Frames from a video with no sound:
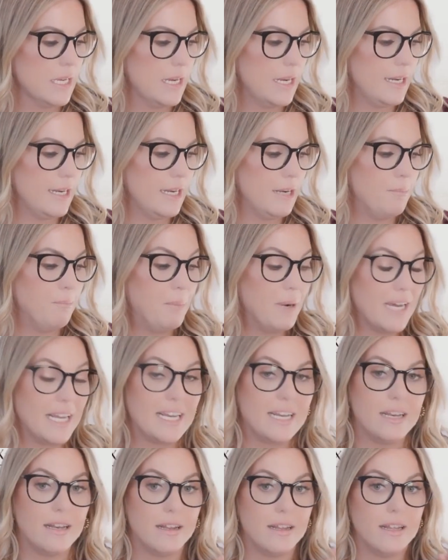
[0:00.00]
Um, but
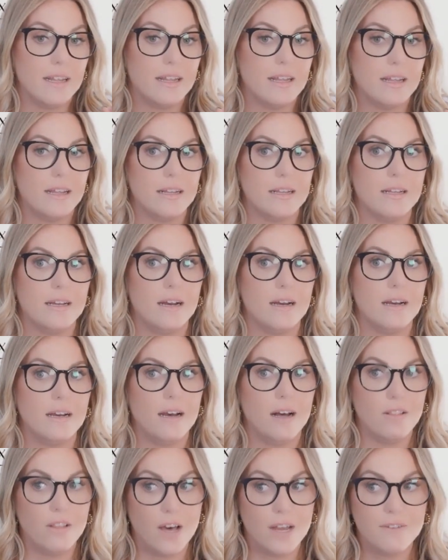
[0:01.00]

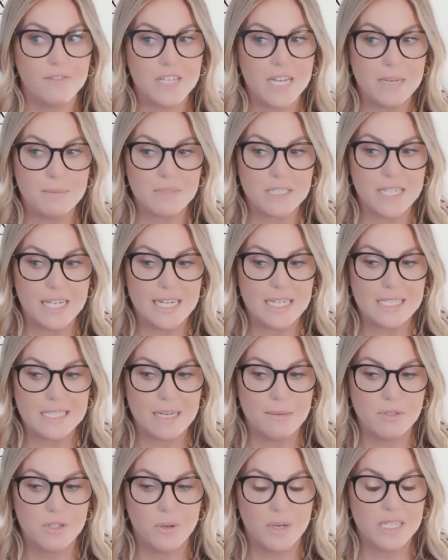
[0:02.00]
a lot of times clients
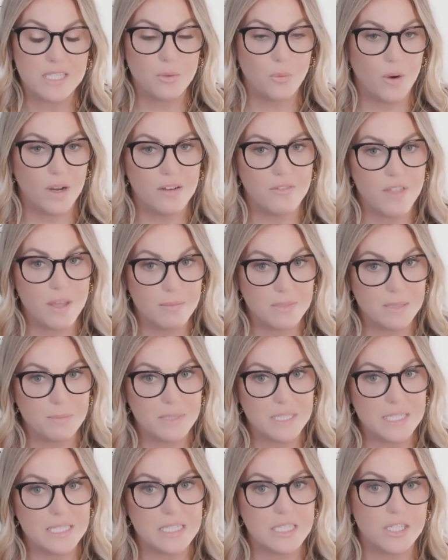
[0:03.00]
come to us, one of them is a
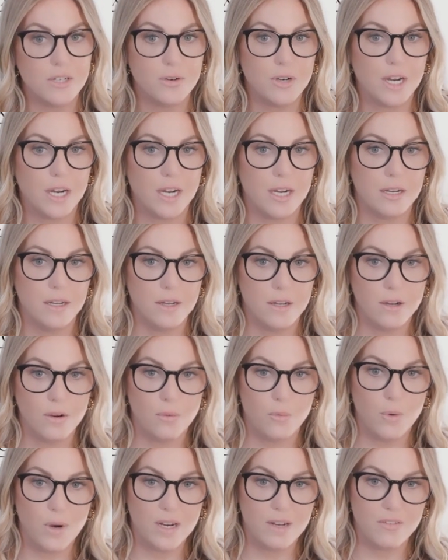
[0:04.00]
business owner,
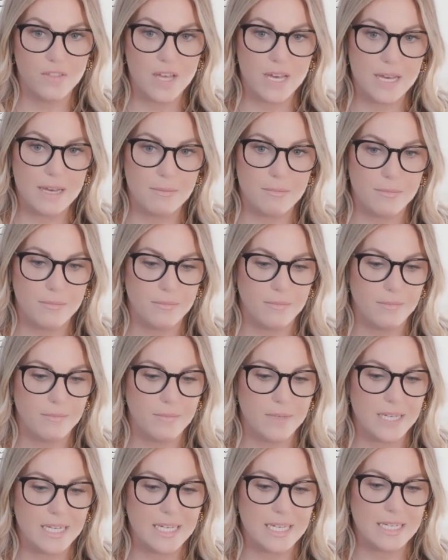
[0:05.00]
one of them
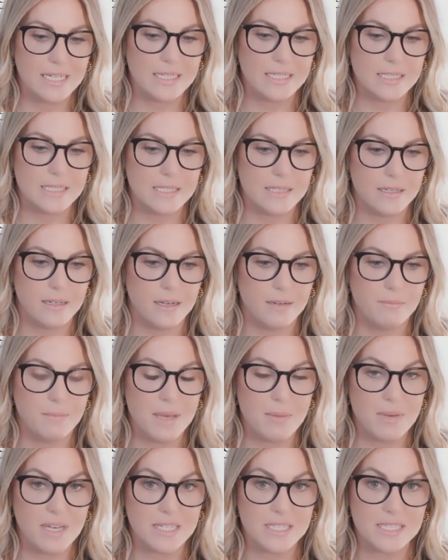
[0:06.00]
is
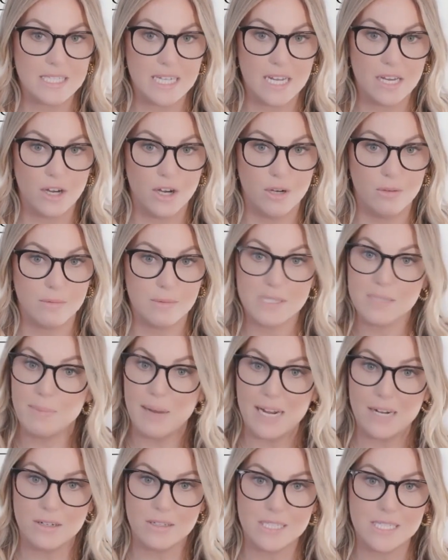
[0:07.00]
maybe a stay at home
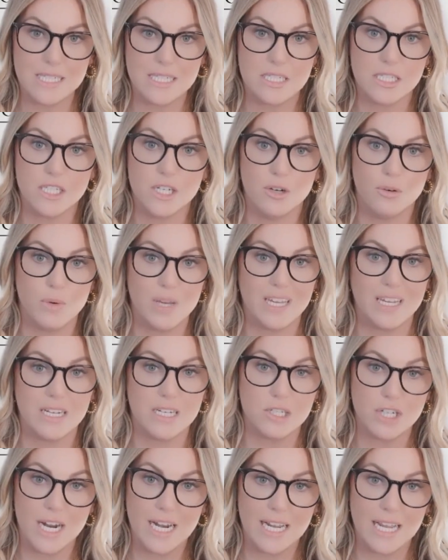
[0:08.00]
spouse. And so we can
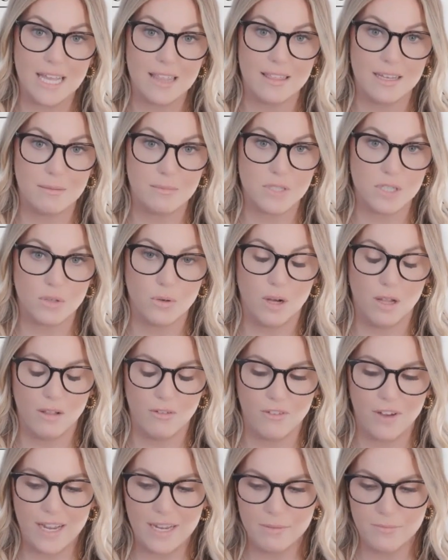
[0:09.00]
try to get them to
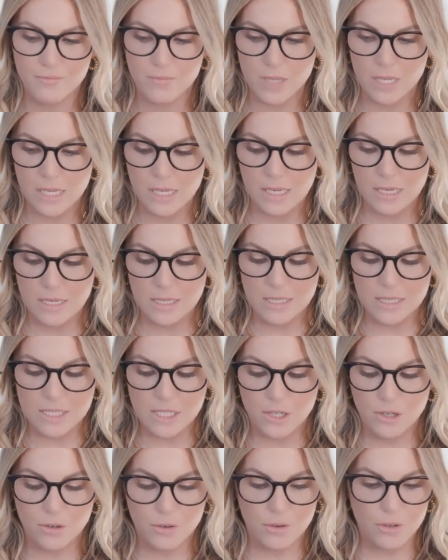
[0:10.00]
qualify.
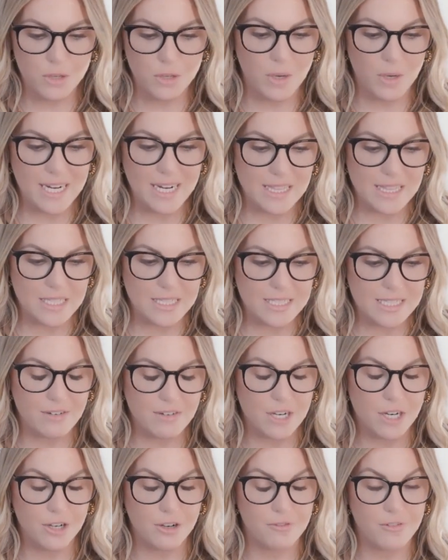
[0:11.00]
So you want to hit the
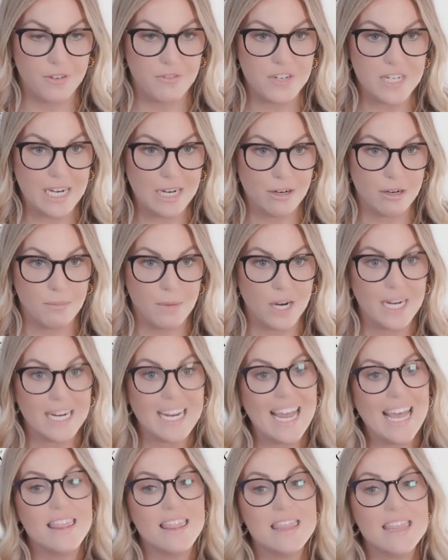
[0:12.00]
750 hour mark,
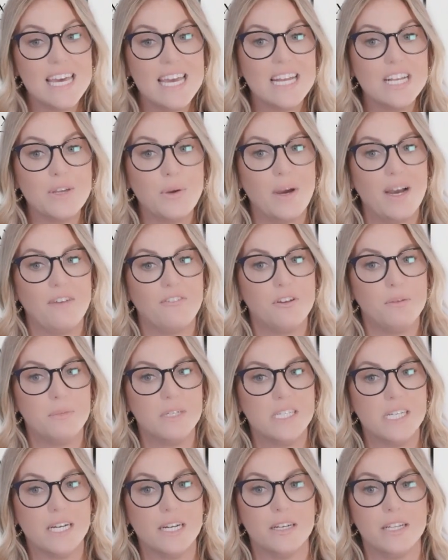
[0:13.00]
and then you have to
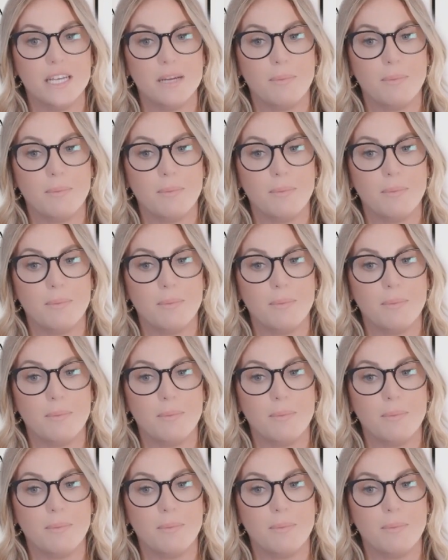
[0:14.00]
materially